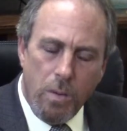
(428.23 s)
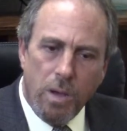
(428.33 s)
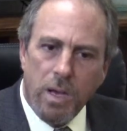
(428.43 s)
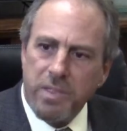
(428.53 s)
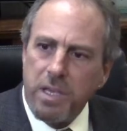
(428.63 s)

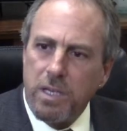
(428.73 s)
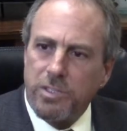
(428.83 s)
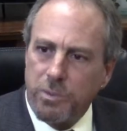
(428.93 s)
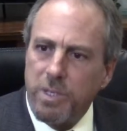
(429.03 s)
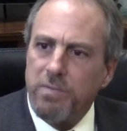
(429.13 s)
Well, I think
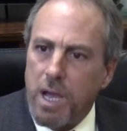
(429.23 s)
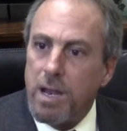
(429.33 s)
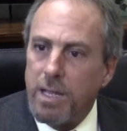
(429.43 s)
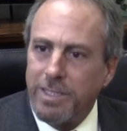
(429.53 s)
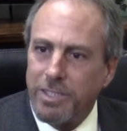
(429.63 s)
it's a
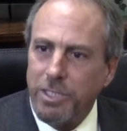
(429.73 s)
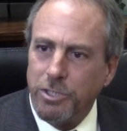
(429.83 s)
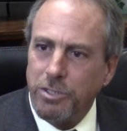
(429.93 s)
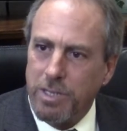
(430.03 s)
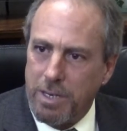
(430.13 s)

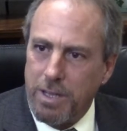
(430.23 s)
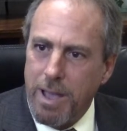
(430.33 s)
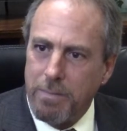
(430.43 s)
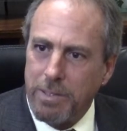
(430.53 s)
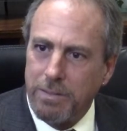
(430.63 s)
revitalization now
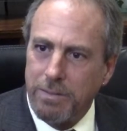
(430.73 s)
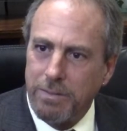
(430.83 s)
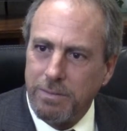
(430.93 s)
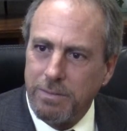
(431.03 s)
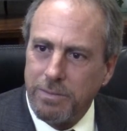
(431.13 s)

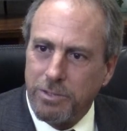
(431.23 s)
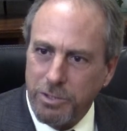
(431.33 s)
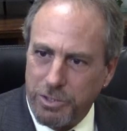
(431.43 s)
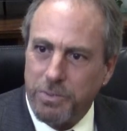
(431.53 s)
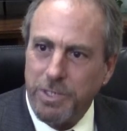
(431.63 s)
to
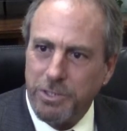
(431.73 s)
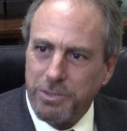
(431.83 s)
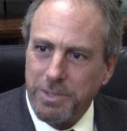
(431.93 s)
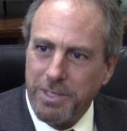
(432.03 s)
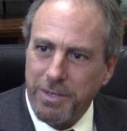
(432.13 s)
the Queen
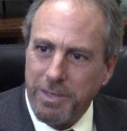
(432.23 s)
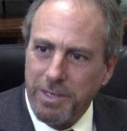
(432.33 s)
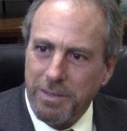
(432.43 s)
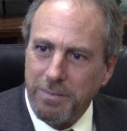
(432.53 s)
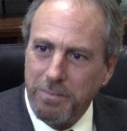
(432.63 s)
Street
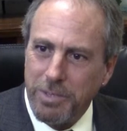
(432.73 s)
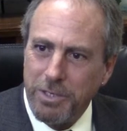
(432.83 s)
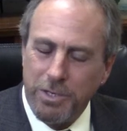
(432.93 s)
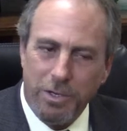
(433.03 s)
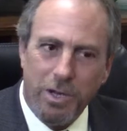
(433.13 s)
area, but
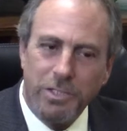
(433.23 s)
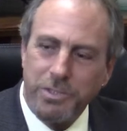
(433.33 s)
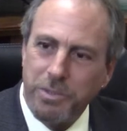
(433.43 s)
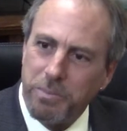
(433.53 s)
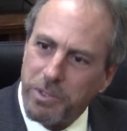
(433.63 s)
it will
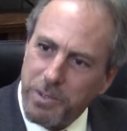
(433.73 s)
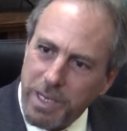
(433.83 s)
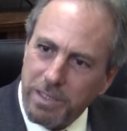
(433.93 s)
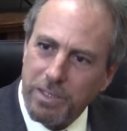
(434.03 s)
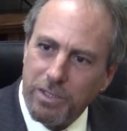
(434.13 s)
also
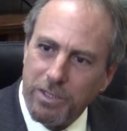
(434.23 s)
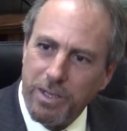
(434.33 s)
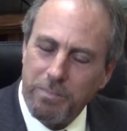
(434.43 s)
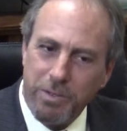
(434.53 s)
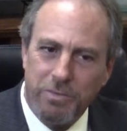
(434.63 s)
create a
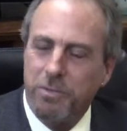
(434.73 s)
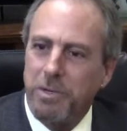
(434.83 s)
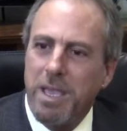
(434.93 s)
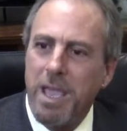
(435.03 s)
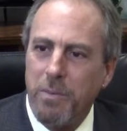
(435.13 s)
beautiful
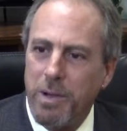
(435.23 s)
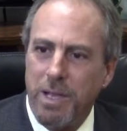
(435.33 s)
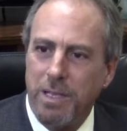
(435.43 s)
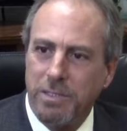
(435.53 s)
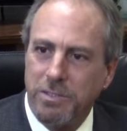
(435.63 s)

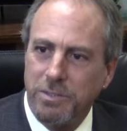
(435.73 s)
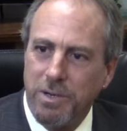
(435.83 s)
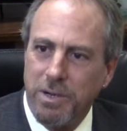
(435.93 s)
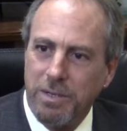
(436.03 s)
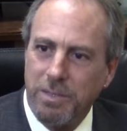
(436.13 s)
gateway into
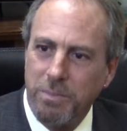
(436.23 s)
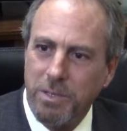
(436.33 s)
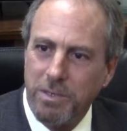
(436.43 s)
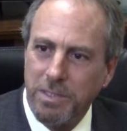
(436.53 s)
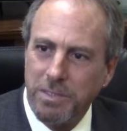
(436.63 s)
our
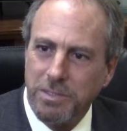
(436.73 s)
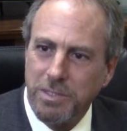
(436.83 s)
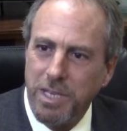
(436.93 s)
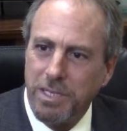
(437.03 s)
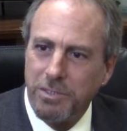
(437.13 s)
communities.
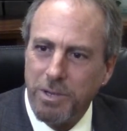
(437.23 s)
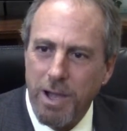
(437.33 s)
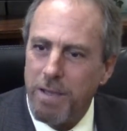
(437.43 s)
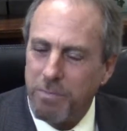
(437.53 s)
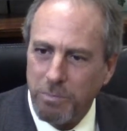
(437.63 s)
Take a
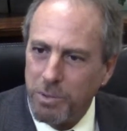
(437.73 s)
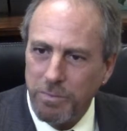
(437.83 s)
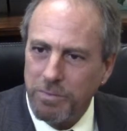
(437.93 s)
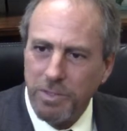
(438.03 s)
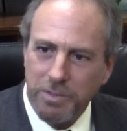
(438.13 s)
drive in
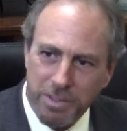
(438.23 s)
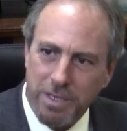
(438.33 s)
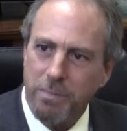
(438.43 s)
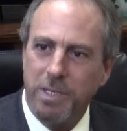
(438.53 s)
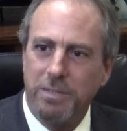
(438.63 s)
Bloomfield and
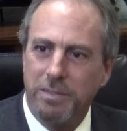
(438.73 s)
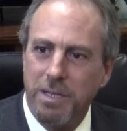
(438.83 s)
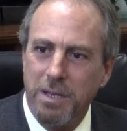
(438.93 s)
come in,